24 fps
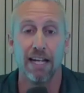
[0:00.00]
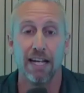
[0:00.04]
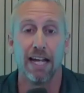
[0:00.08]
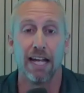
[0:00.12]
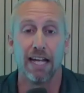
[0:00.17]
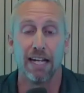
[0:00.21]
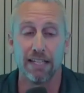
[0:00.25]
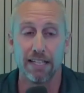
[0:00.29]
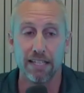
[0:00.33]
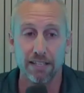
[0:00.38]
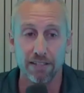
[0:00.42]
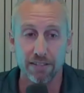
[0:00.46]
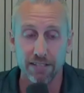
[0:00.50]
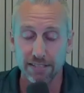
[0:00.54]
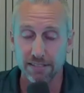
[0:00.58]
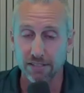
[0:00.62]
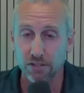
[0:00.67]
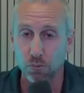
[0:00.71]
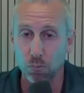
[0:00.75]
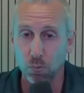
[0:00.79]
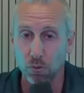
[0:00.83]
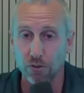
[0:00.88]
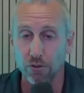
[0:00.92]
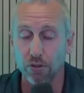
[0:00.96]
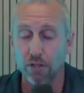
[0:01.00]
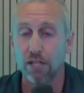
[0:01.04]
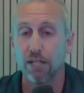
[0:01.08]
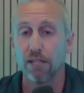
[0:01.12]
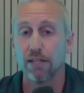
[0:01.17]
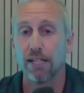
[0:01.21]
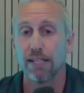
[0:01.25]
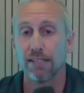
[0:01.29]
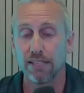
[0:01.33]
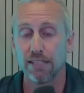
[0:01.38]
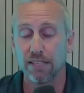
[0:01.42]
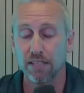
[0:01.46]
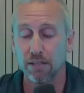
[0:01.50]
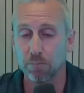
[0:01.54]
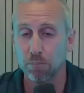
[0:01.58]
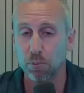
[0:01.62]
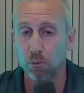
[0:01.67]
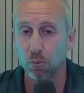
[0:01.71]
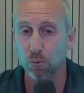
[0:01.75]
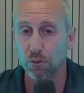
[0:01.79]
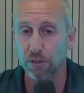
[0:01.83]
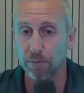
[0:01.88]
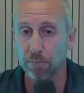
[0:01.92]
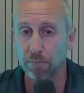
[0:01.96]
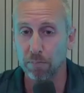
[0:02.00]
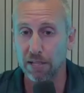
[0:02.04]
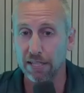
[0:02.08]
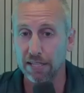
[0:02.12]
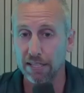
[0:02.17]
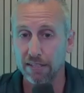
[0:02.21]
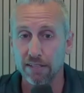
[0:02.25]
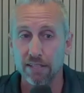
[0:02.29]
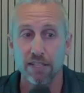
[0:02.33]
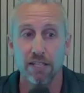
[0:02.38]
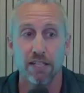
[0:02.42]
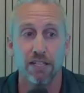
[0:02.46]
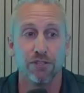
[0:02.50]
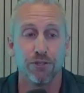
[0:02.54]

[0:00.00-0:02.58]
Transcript: And again, this is where they're collecting and pooling money.